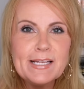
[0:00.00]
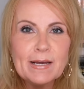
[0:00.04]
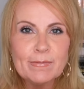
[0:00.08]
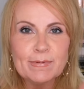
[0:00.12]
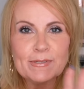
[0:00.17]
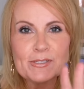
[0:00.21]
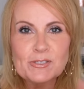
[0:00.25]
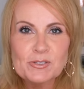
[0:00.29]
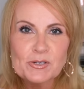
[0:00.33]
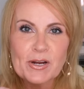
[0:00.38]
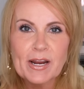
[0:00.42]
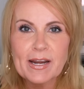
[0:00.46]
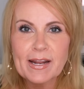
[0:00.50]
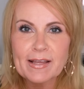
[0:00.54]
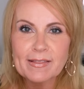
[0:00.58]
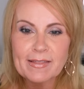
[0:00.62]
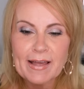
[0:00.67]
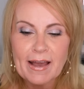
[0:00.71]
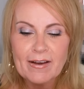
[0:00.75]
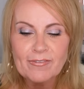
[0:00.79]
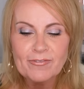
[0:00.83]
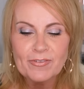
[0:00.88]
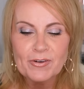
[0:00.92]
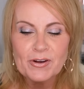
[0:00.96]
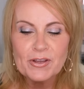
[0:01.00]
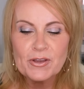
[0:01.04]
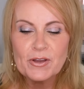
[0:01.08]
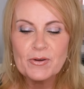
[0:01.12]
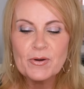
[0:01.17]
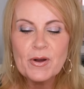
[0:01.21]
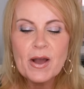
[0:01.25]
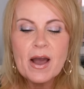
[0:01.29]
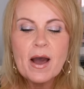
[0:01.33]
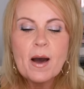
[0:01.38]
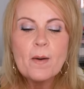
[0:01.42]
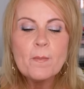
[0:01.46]
demonstrating that for
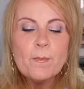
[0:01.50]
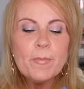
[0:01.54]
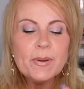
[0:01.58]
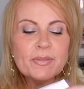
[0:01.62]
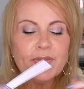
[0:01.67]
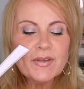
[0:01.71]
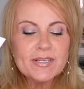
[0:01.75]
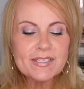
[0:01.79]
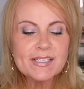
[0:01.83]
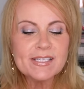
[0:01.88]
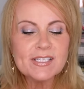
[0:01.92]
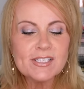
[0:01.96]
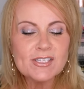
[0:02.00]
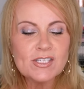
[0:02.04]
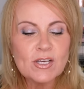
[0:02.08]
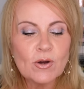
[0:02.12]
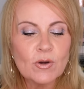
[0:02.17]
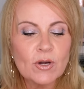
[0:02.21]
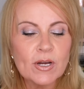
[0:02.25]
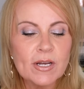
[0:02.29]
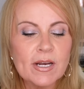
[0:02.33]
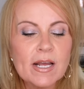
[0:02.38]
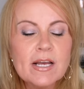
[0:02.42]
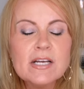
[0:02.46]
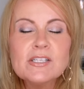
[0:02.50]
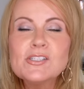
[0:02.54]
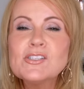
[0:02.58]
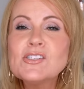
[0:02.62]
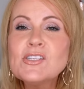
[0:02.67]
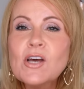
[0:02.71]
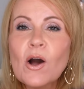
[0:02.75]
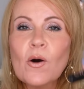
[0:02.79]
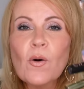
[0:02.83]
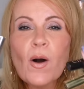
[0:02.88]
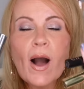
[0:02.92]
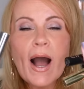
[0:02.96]
you, but this is so good.
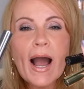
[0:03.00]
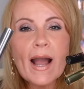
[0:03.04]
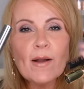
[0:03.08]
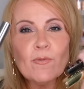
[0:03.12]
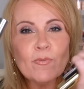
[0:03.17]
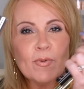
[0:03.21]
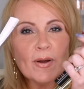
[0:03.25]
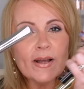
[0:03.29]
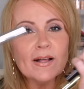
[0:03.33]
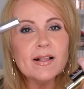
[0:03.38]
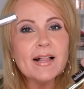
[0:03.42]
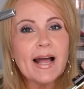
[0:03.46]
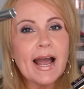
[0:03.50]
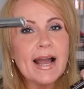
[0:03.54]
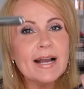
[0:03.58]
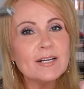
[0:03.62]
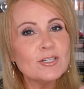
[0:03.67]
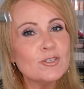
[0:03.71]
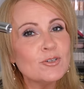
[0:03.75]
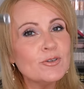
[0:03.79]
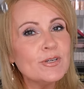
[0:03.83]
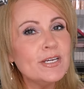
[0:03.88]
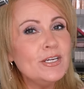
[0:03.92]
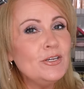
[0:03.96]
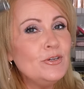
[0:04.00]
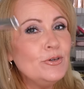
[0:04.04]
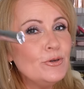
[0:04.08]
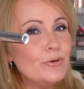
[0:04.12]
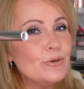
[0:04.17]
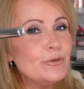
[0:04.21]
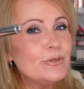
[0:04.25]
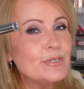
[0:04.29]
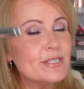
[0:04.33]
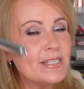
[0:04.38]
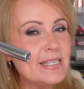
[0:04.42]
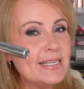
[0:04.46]
So I will actually
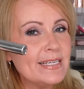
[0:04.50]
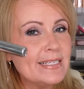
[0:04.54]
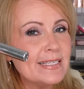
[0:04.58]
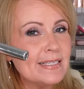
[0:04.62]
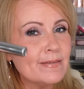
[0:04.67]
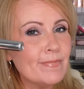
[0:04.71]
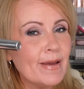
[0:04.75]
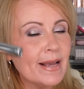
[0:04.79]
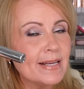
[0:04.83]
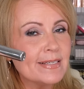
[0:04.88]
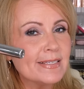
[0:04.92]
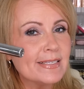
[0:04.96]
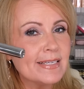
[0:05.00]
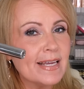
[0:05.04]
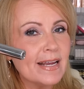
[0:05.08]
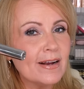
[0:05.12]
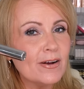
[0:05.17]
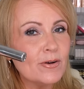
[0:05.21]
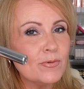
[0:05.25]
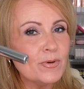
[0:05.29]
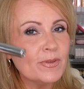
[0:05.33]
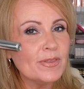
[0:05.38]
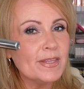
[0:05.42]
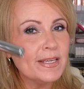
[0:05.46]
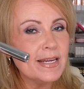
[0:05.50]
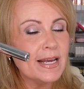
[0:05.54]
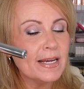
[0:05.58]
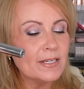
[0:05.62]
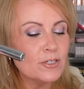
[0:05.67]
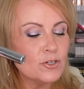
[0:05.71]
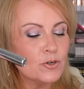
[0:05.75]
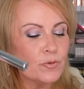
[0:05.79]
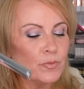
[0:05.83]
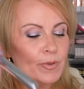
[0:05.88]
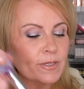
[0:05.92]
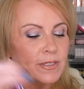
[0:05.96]
use this mascara with the
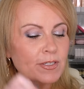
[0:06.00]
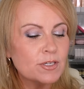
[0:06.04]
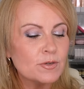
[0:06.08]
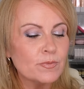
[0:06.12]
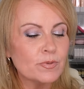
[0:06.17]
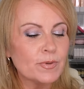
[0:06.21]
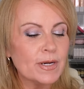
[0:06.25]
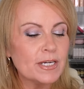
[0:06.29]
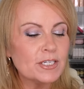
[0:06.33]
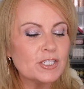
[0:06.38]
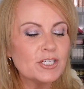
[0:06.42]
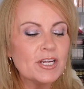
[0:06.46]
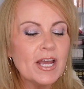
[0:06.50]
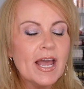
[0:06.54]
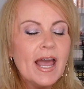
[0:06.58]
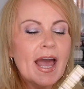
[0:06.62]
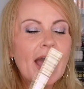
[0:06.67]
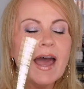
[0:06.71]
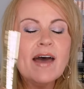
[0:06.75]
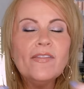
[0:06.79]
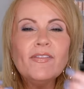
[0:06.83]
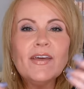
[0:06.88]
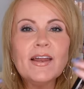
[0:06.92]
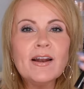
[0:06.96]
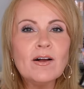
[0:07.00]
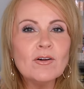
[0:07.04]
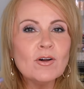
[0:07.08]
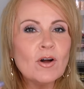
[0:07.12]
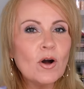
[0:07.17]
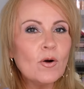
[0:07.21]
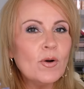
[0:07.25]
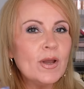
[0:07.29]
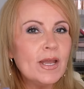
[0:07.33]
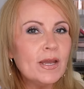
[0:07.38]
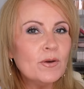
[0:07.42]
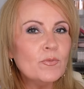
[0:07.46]
Natural Bristle Brush, and then I'll
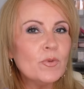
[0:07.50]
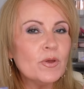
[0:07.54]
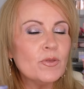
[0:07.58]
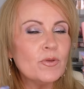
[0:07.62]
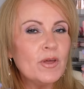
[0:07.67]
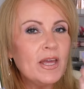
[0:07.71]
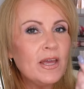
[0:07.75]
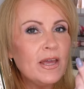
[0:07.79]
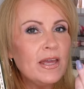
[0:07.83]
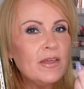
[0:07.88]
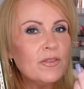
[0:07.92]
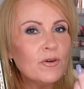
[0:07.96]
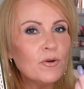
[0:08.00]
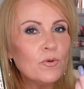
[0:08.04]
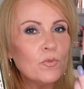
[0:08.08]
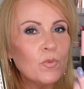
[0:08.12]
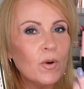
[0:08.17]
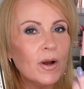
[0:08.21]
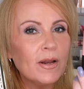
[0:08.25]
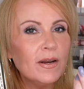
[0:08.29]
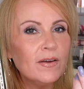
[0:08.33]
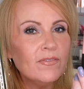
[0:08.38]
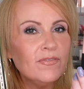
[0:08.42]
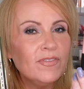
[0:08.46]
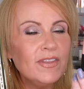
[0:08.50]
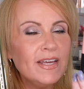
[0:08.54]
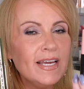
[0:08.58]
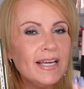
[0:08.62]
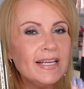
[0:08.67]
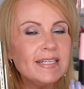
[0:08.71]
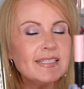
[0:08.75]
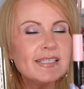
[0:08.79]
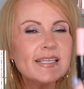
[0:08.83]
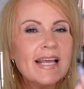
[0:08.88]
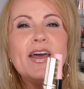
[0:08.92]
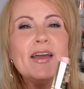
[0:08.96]
go in with either one of
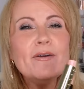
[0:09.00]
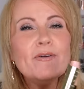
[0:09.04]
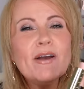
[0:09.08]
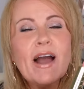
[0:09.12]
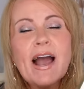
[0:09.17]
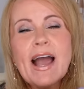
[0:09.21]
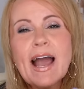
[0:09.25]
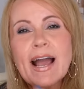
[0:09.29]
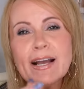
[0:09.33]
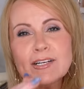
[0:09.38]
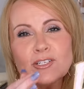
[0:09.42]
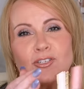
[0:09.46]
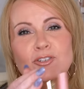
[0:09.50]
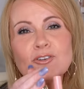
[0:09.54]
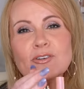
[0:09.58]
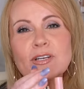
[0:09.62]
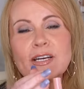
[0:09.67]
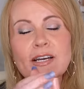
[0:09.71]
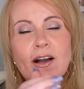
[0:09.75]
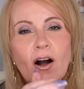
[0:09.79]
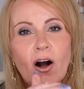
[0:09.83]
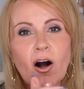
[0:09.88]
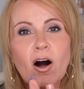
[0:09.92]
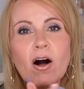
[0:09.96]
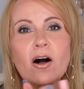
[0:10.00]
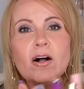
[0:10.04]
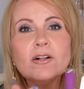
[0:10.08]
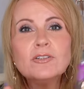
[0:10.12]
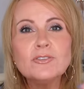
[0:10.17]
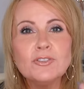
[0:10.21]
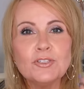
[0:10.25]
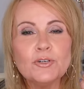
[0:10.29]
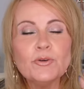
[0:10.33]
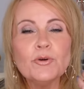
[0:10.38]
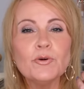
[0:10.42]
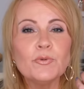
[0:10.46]
these. They actually
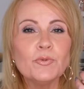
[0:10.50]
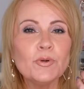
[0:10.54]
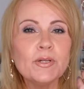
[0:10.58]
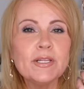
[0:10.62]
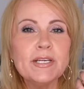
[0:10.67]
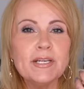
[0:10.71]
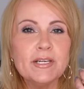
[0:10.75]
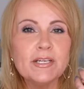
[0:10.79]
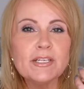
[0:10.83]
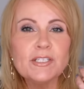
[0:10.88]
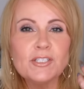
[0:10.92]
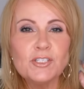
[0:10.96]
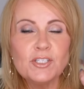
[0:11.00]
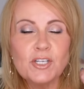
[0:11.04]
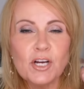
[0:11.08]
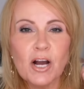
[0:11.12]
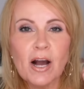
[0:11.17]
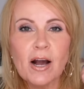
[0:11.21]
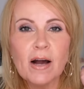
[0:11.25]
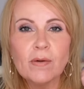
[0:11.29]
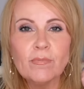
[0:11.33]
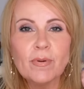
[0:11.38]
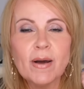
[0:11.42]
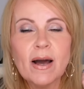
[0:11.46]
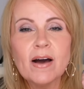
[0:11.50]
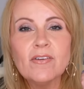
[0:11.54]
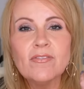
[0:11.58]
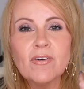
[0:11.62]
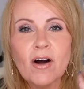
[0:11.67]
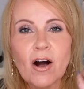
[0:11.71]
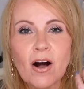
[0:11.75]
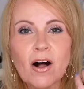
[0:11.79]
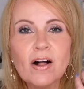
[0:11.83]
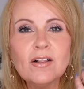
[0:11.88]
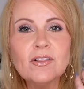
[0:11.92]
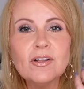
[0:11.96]
all do a really good job of
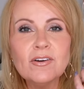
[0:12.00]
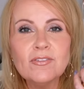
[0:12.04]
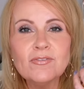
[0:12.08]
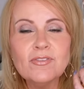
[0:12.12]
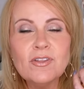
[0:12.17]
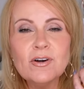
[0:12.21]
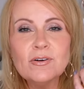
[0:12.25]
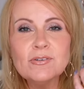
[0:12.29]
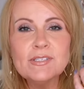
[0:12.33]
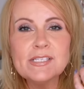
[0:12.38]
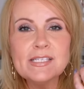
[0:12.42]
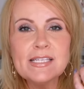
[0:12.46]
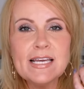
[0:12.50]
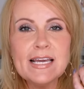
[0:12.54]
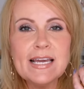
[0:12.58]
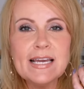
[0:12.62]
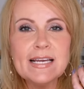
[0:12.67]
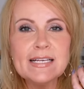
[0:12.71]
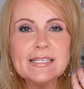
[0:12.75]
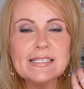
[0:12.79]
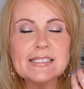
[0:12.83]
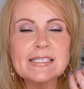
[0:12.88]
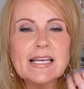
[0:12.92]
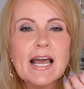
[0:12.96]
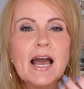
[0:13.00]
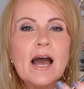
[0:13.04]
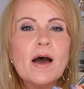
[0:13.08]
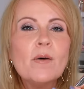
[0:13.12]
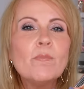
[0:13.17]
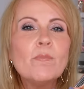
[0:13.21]
all of those things,